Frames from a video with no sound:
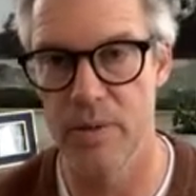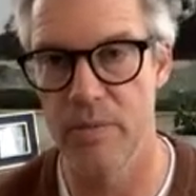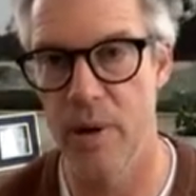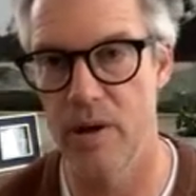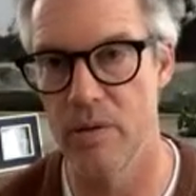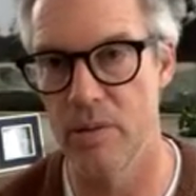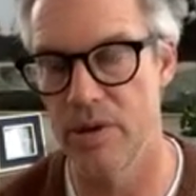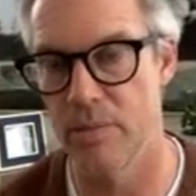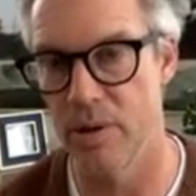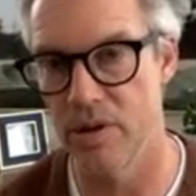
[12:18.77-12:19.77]
partnered with
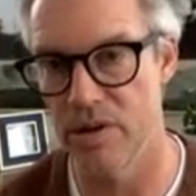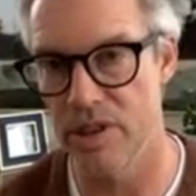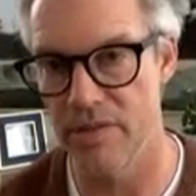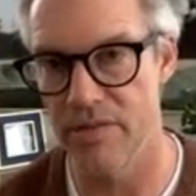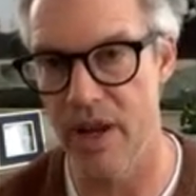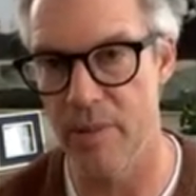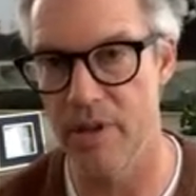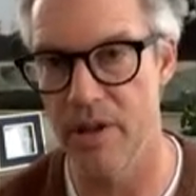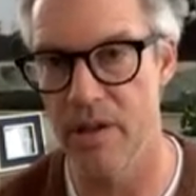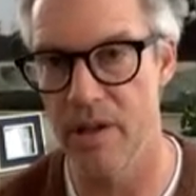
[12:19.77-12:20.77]
the Bernstein
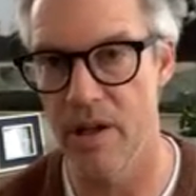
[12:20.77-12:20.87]
Family